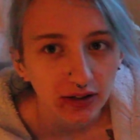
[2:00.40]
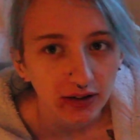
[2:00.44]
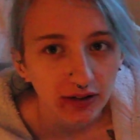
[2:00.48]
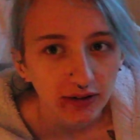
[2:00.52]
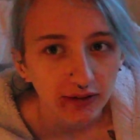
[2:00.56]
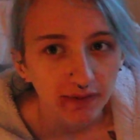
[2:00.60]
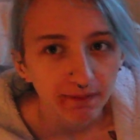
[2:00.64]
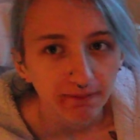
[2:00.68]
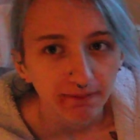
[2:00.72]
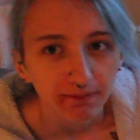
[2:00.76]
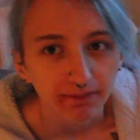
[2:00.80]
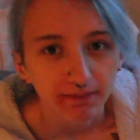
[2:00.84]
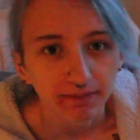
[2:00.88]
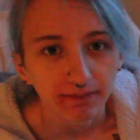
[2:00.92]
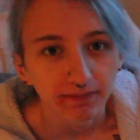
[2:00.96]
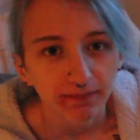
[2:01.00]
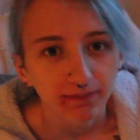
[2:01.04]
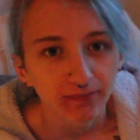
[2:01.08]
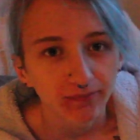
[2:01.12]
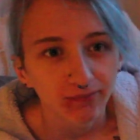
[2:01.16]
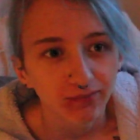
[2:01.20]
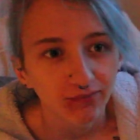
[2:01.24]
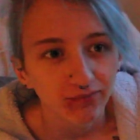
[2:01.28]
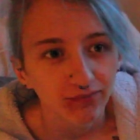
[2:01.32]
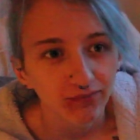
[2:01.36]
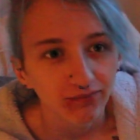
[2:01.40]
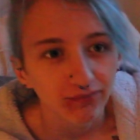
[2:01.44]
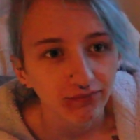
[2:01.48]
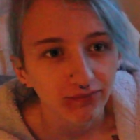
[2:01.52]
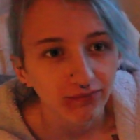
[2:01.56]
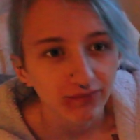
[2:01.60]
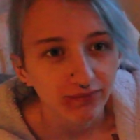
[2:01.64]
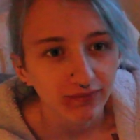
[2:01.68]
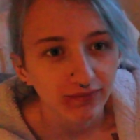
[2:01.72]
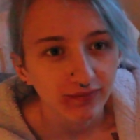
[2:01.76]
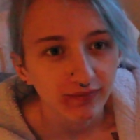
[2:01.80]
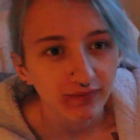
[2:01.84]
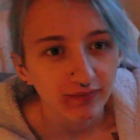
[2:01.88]

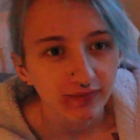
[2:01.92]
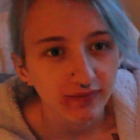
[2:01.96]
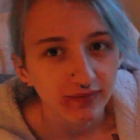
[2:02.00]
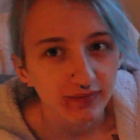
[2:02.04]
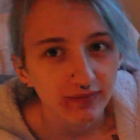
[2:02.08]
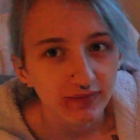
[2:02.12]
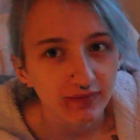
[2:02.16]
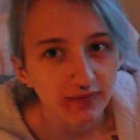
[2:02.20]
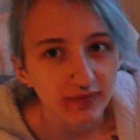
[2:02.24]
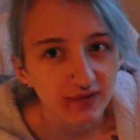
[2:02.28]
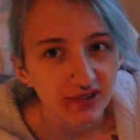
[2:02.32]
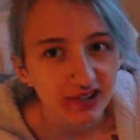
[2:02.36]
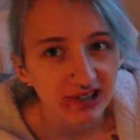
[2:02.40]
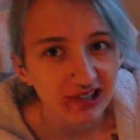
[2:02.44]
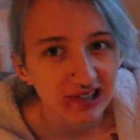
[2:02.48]
(no one is talking)